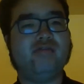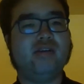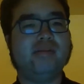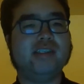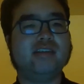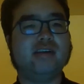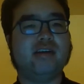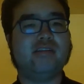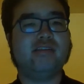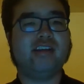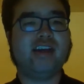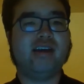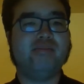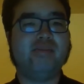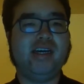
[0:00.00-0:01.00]
from his southern
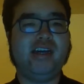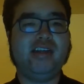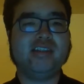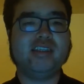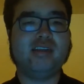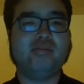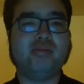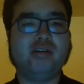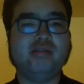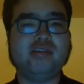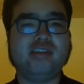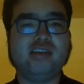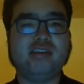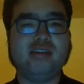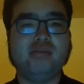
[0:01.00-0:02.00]
campaigns and
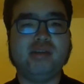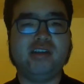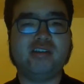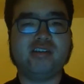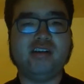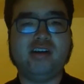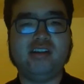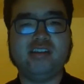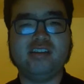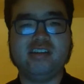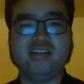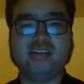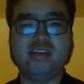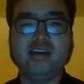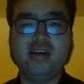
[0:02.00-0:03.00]
approaching the middle
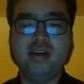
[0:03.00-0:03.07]
colonies.